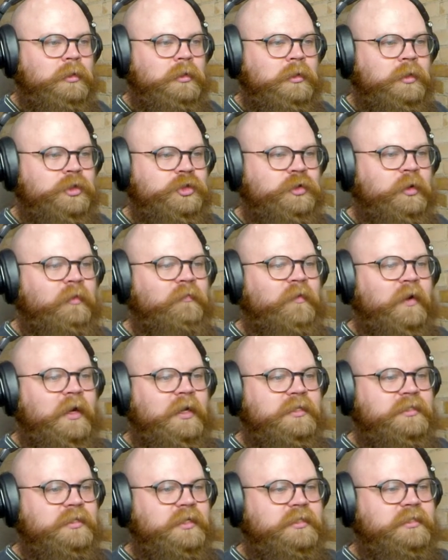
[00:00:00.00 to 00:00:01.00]
Street Fight
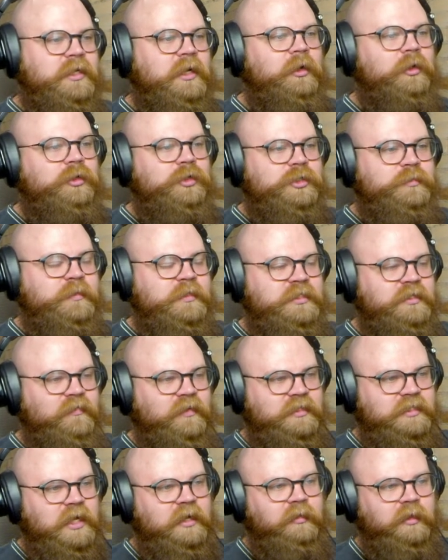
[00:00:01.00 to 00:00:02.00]
is less character
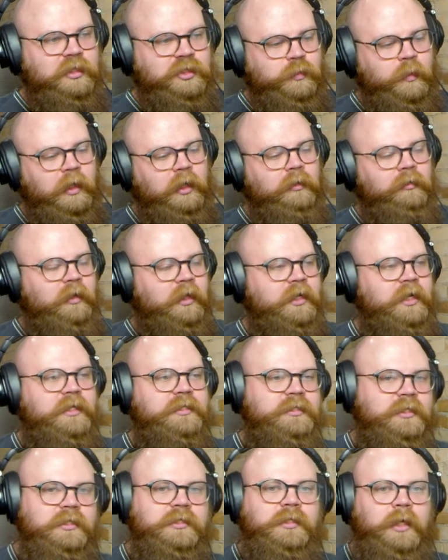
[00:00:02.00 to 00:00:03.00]
specific tech that's weird, like
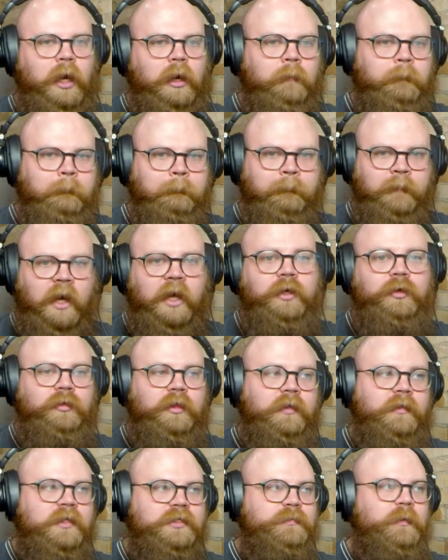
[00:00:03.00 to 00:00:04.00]
Ices. Yeah, I do
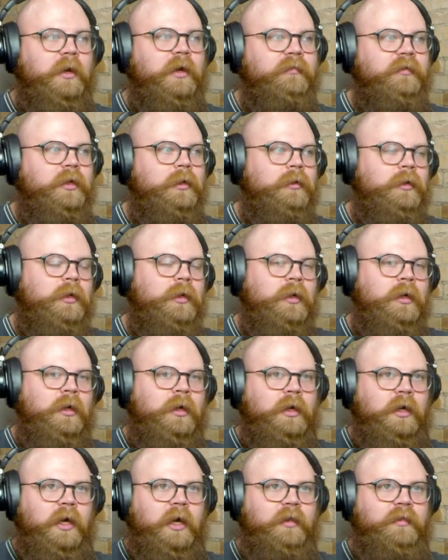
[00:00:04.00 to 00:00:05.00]
think that's part of it.
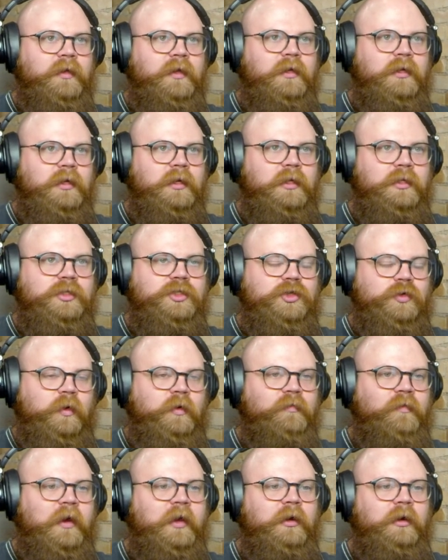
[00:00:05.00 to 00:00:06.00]
I think in
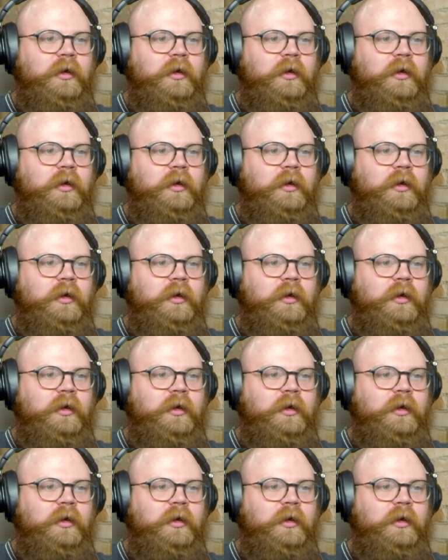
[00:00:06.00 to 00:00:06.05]
Street Fighter,